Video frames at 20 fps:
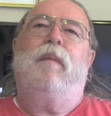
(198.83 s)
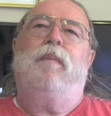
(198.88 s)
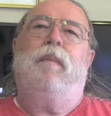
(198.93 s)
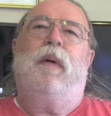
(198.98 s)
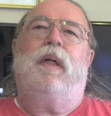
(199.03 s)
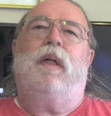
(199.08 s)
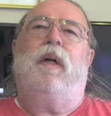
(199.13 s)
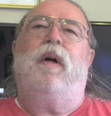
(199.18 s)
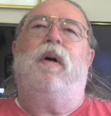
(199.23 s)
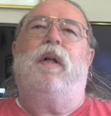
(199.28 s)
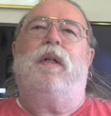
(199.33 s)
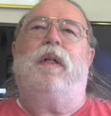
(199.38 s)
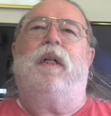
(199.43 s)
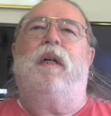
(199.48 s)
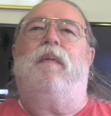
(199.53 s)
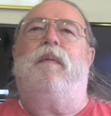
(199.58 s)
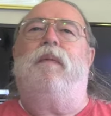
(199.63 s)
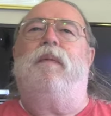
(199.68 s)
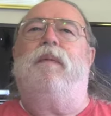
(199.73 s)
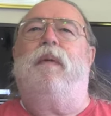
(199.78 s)
book called
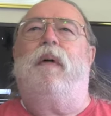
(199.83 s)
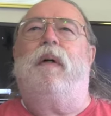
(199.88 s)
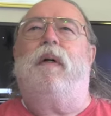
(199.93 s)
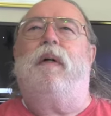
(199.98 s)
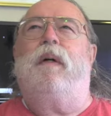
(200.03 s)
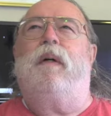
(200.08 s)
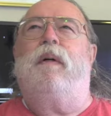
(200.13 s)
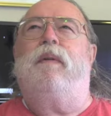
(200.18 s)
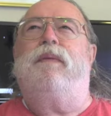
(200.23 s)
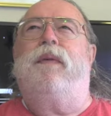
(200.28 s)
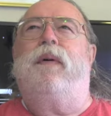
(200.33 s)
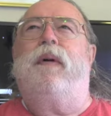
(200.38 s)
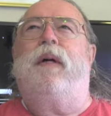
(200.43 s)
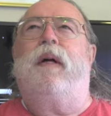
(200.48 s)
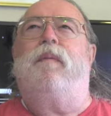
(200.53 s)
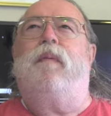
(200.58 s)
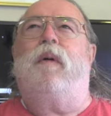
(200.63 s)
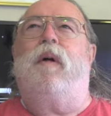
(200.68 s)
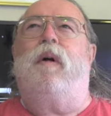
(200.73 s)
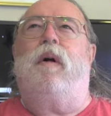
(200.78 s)

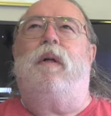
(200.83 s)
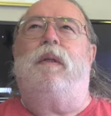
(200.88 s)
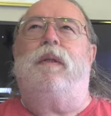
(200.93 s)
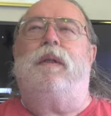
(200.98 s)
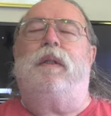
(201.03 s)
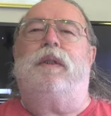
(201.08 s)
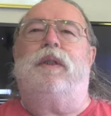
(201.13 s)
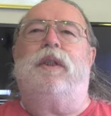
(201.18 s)
The